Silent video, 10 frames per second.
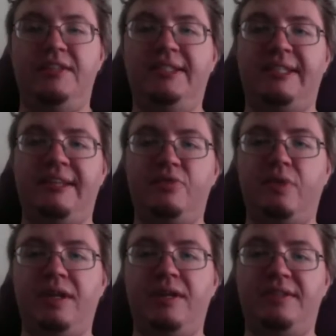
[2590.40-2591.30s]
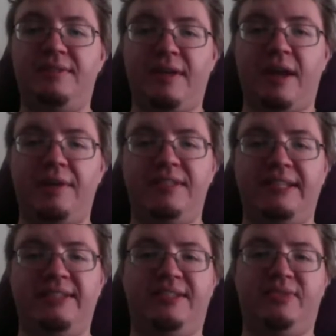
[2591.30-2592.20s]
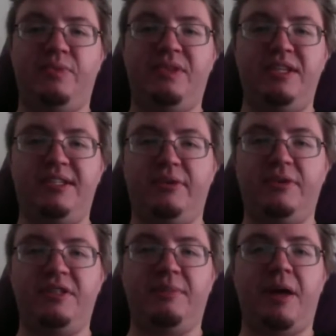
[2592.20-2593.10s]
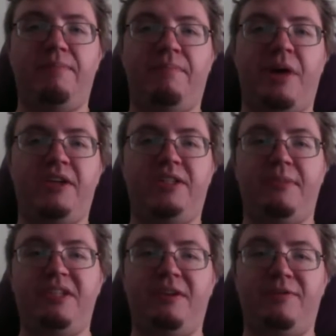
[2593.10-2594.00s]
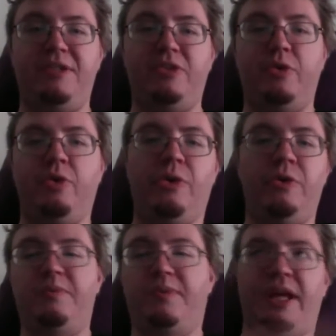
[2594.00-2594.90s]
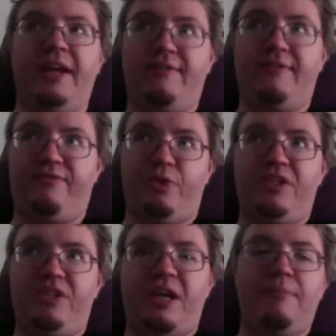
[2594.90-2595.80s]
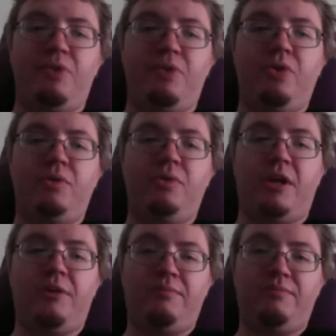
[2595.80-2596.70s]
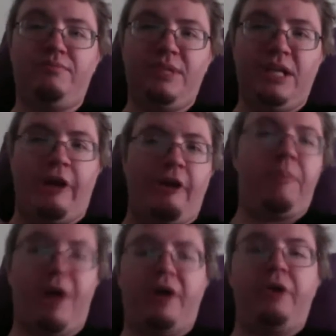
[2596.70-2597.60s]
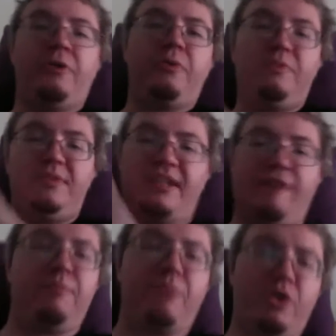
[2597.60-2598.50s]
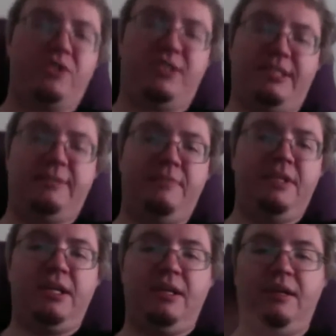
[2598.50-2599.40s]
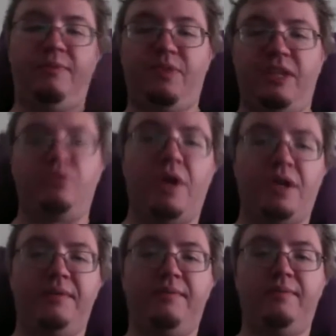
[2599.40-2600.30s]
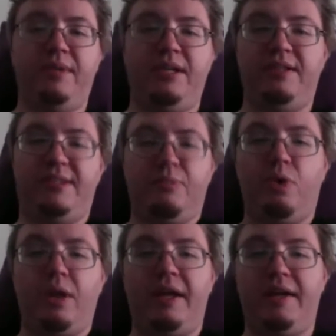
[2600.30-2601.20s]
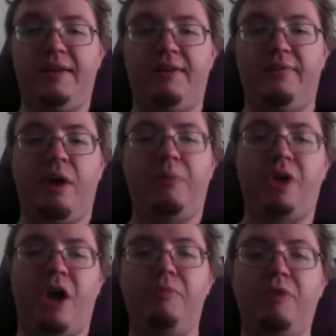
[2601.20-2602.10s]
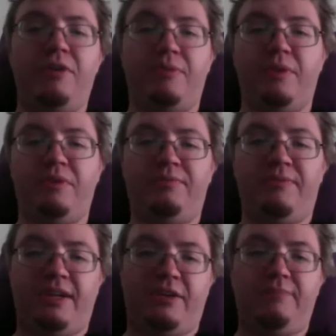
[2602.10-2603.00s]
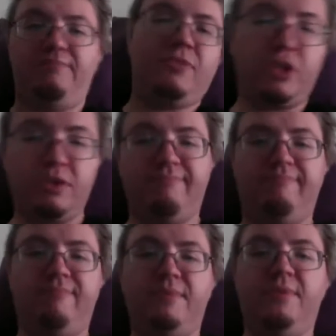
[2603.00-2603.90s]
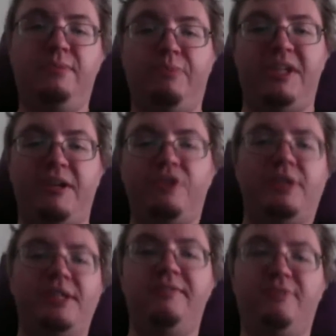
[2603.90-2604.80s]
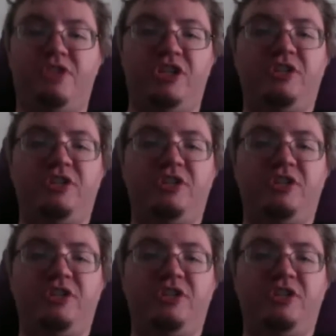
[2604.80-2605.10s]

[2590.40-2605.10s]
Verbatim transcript: with this one is, uh, since with this series, I'm not boxing myself into a corner. Like for example, um, Harry Potter, seven books. This one, it's more like the Robert Galbraith, where it could potentially just